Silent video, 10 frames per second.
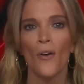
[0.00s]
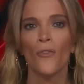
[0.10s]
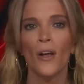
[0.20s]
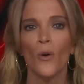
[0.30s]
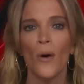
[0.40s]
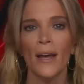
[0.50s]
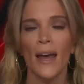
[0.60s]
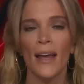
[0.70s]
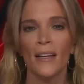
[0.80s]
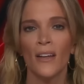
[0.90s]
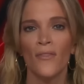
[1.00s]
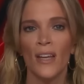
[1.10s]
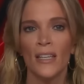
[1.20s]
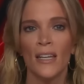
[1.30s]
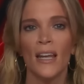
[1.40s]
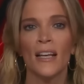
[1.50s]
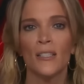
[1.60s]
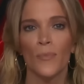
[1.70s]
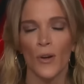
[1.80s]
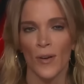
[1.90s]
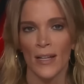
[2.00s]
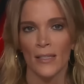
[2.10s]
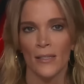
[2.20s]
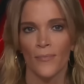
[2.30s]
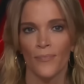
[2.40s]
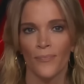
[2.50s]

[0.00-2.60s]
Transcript: for a quick and convenient experience.